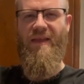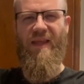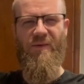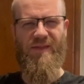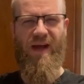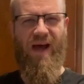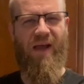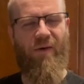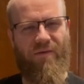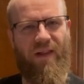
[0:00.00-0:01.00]
think it was an
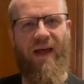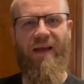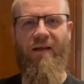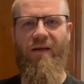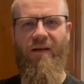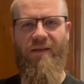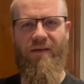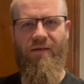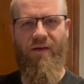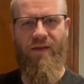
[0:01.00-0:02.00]
Iowa flag on
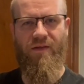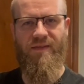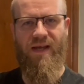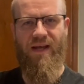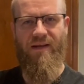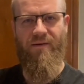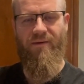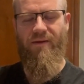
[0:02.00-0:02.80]
the other side.